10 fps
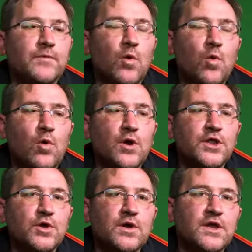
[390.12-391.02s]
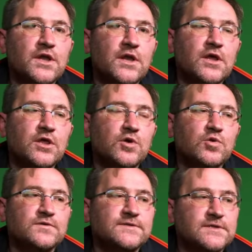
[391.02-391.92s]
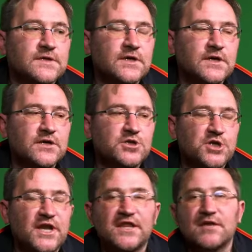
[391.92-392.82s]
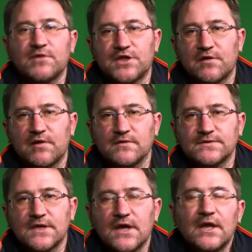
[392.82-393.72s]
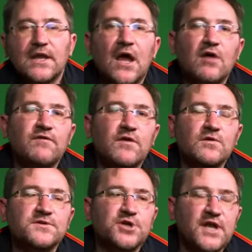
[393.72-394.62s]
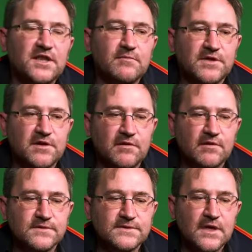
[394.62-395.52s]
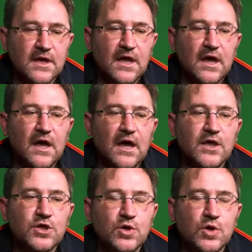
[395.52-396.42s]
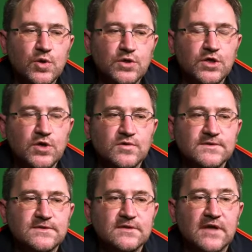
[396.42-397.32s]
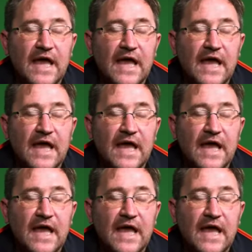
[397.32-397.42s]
or you can use genetic materials. Now, if you use genetic materials, you could use